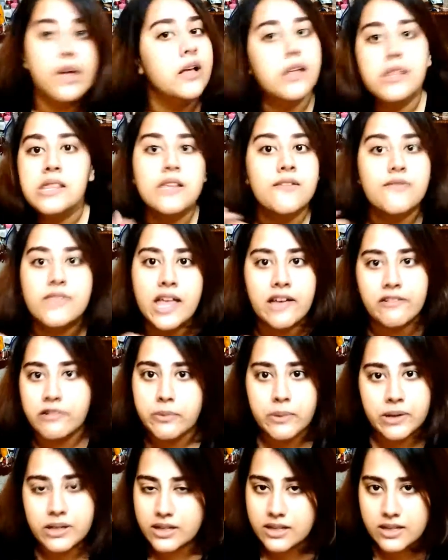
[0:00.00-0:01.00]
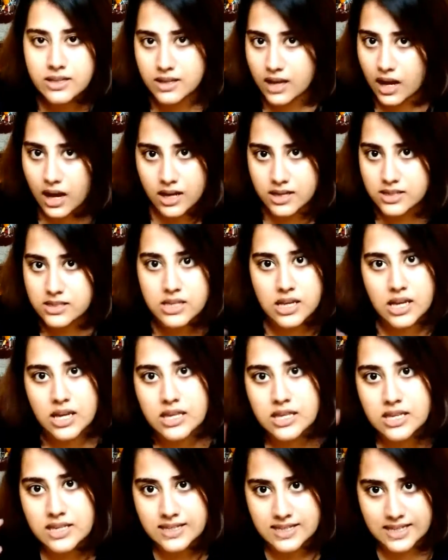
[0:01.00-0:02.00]
they've never been discussed in
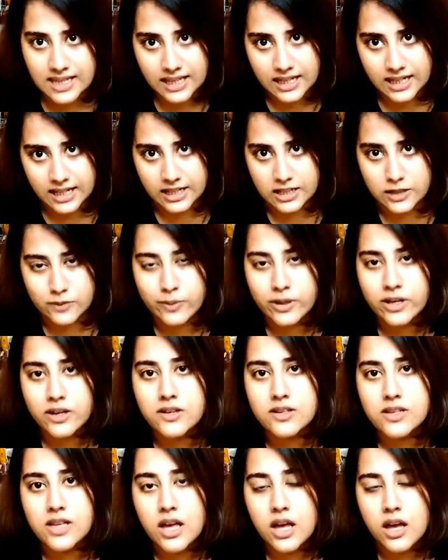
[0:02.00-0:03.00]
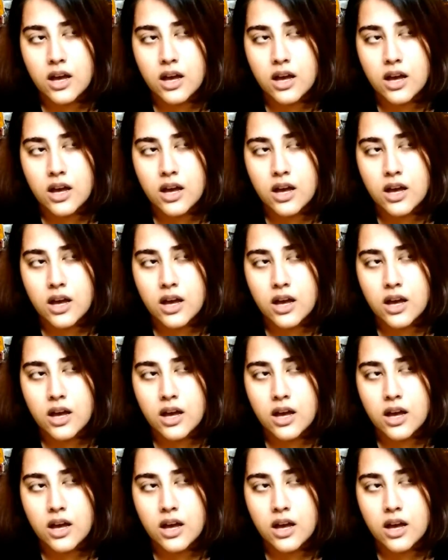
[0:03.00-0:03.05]
the series because,